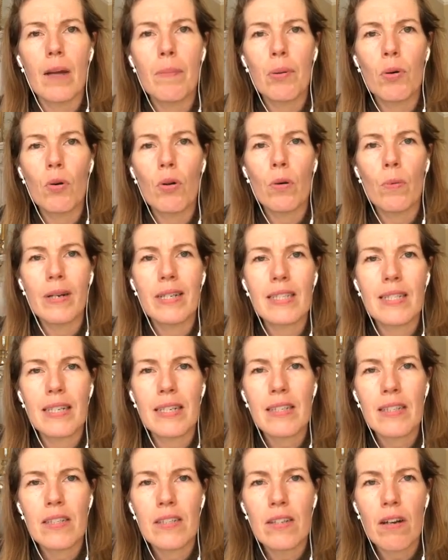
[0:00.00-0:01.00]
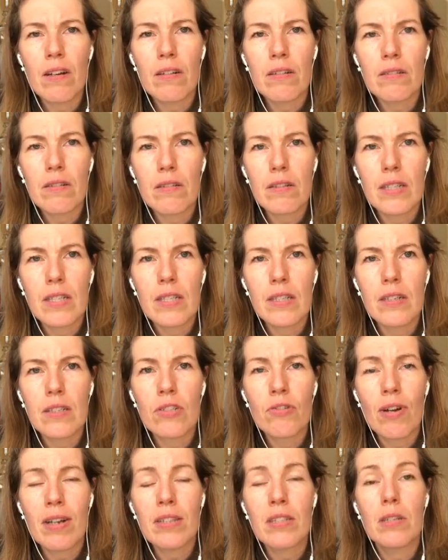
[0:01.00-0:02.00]
Paula went to see Stardust at
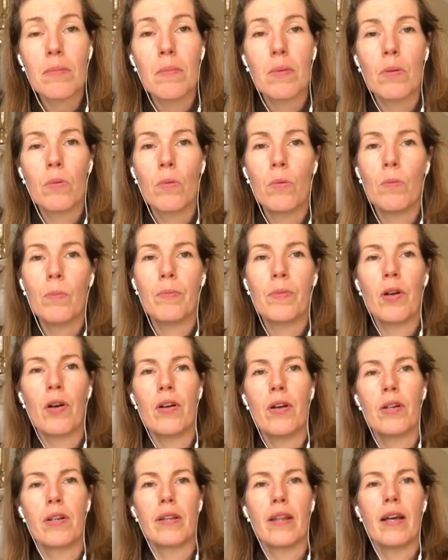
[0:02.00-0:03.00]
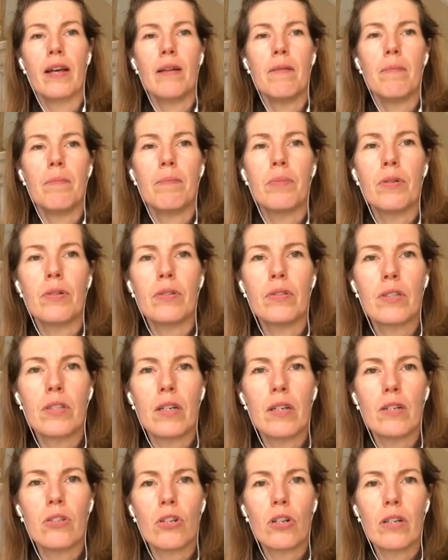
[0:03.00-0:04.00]
Streatham. Oh, not heard of that, but
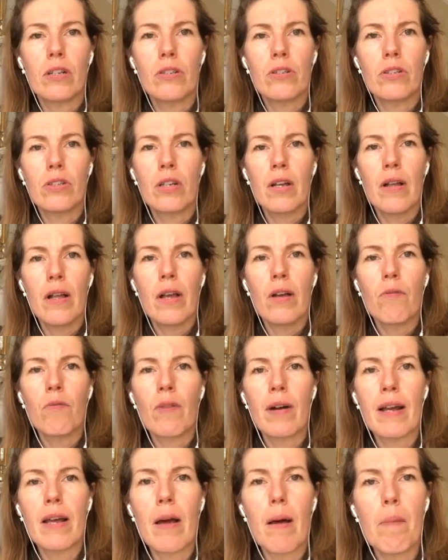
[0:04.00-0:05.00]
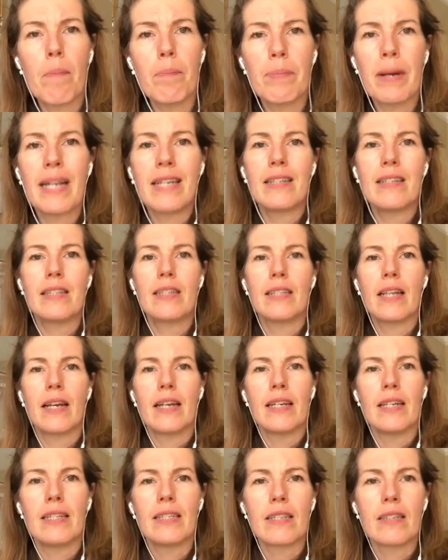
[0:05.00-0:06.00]
jolly good. Right, Bent
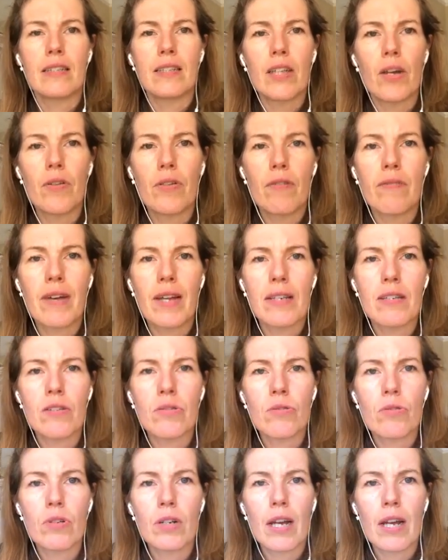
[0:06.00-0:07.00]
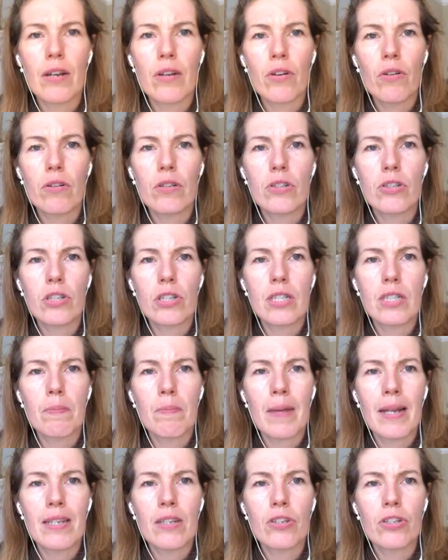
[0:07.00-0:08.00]
says, so the vendor cannot just
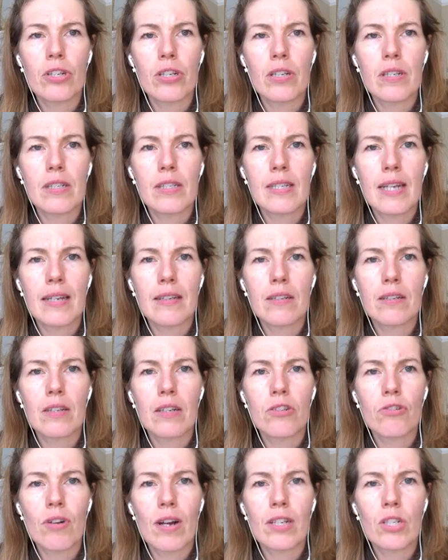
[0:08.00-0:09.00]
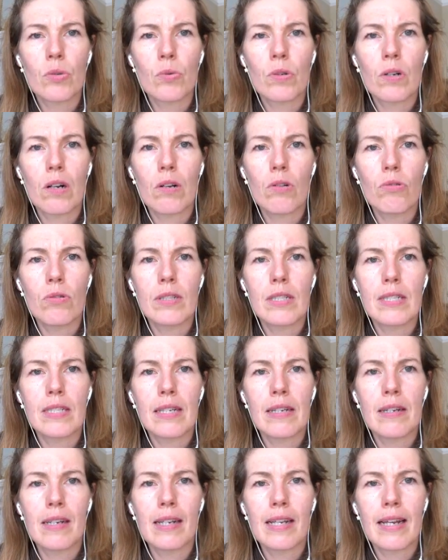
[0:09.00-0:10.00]
mention standard contractual clauses
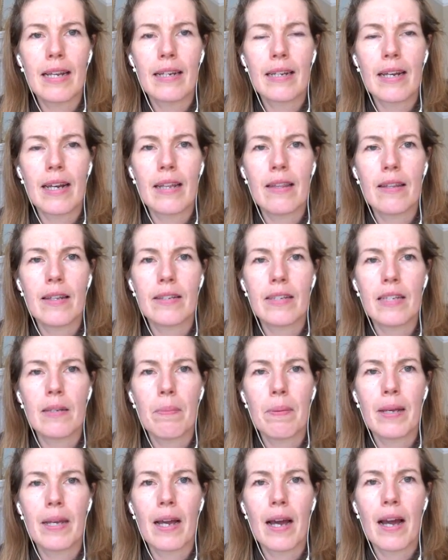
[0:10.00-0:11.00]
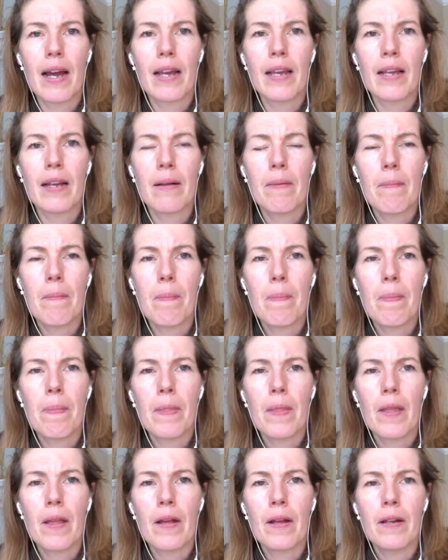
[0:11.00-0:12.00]
in a link in the DPA.
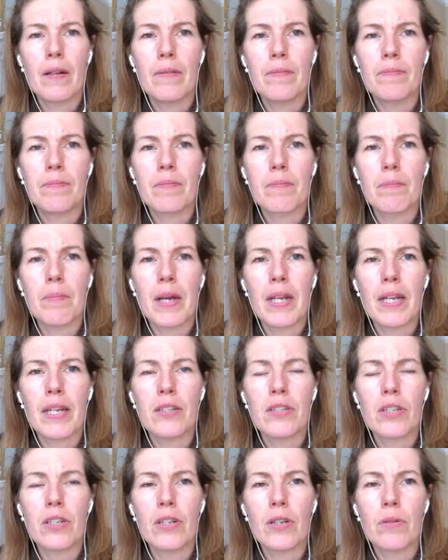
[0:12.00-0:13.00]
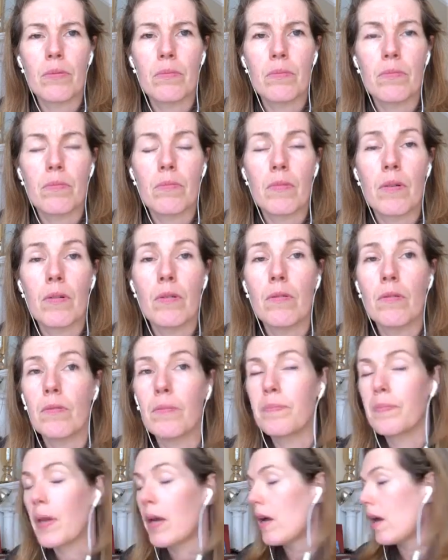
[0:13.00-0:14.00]
Many do.
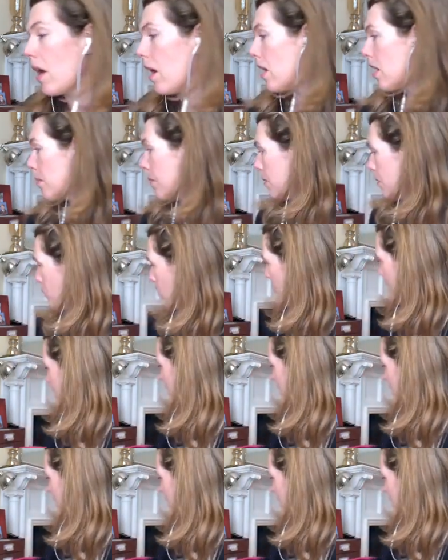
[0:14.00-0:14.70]
Oh. Let